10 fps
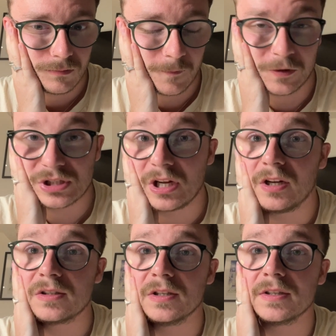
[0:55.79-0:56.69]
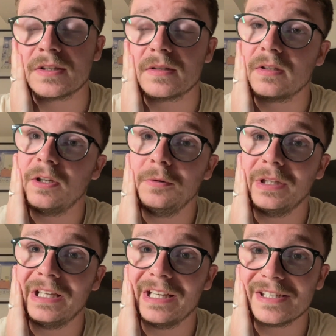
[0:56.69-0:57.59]
starters,
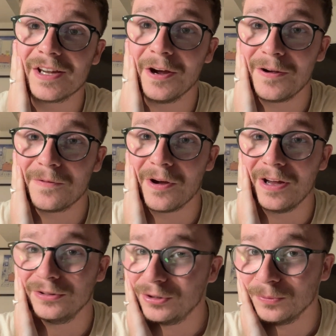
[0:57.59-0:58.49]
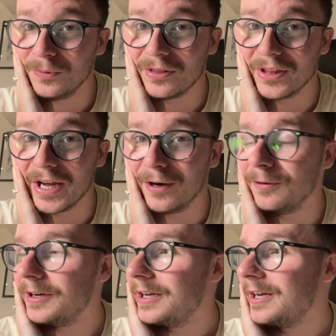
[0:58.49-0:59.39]
uni is over and done with now.
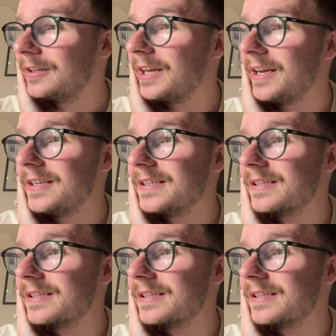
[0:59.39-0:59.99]
That is